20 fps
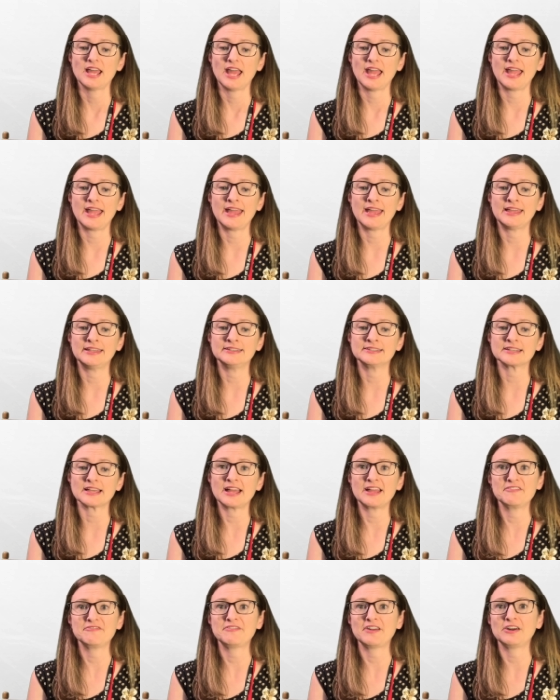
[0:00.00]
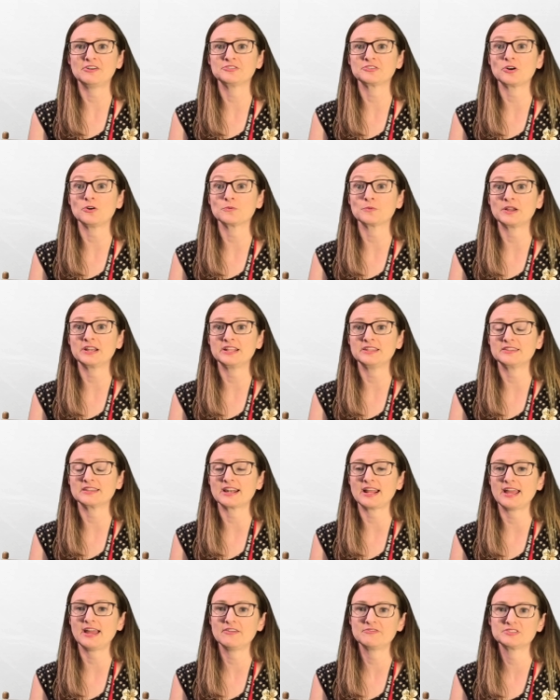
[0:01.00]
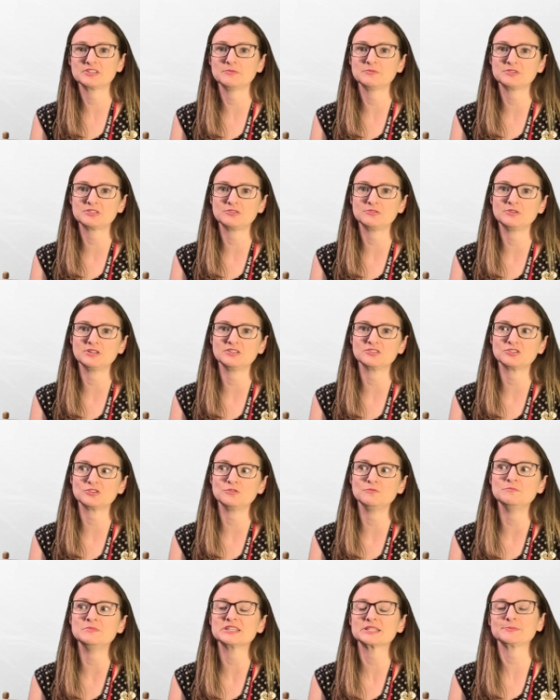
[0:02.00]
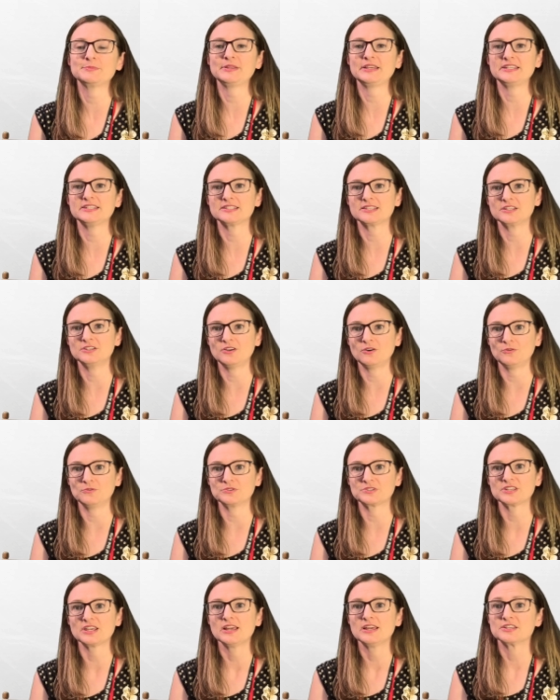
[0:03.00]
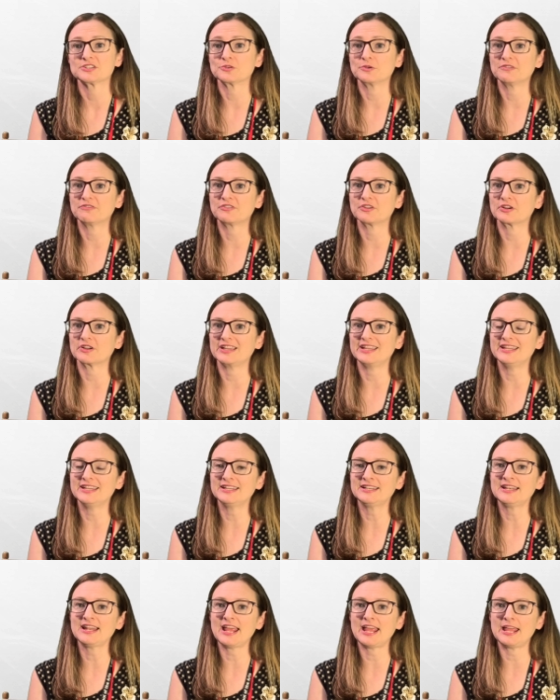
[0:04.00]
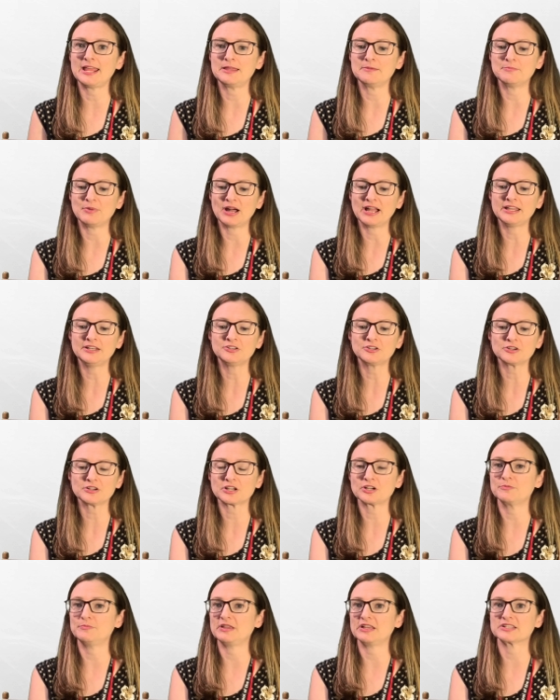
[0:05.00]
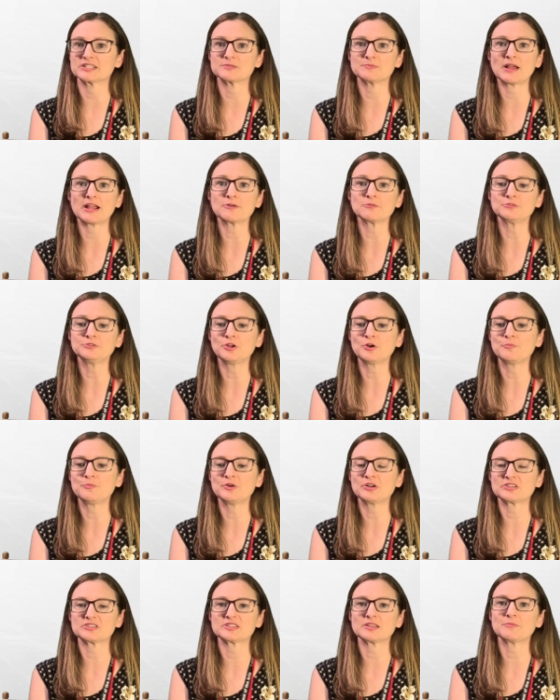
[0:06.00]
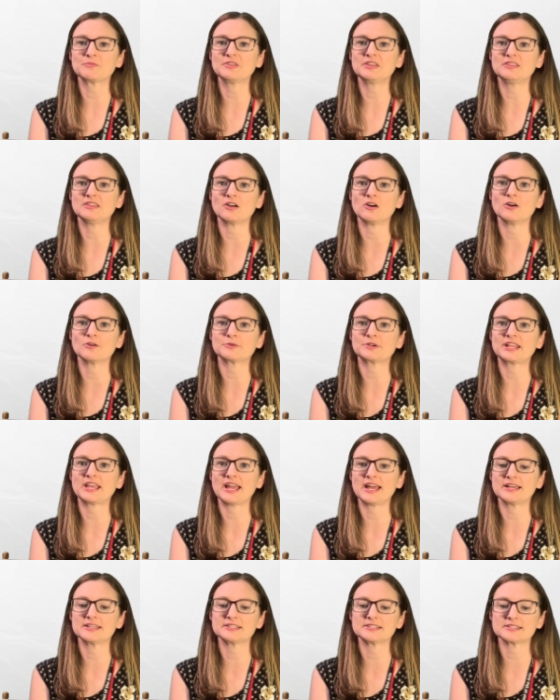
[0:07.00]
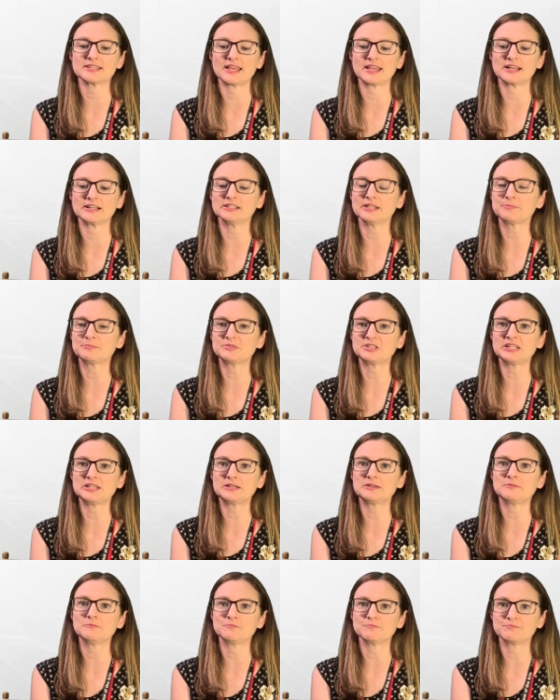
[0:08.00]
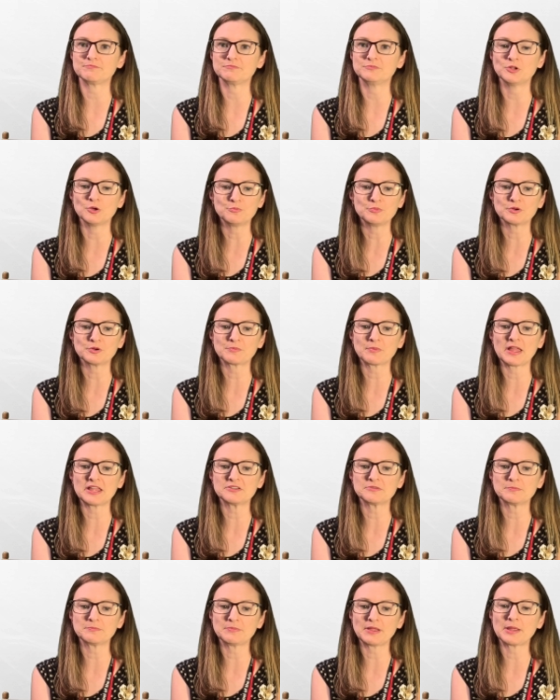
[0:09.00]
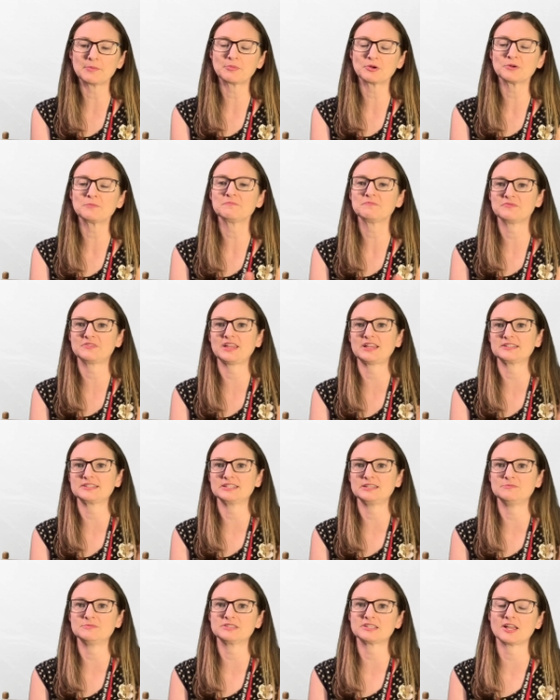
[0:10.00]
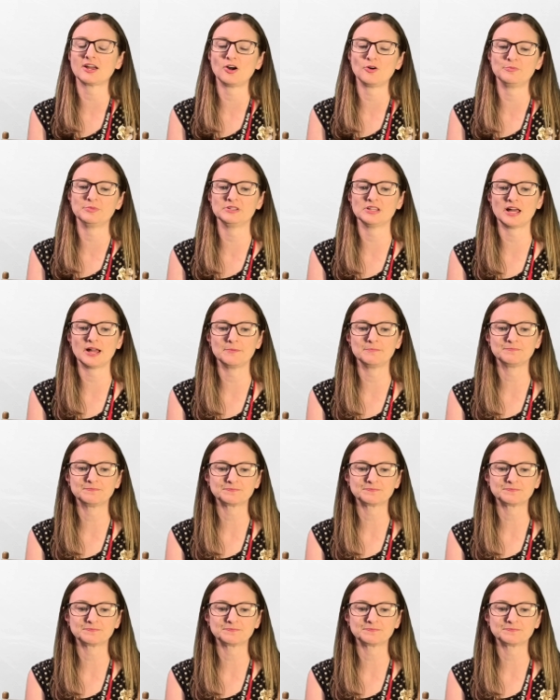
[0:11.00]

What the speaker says: And I found already that I have some students who misplace the notes. So if they're in a binder, it could be a spiral notebook, something that already has like clipped in notebook paper, that seems to help a lot.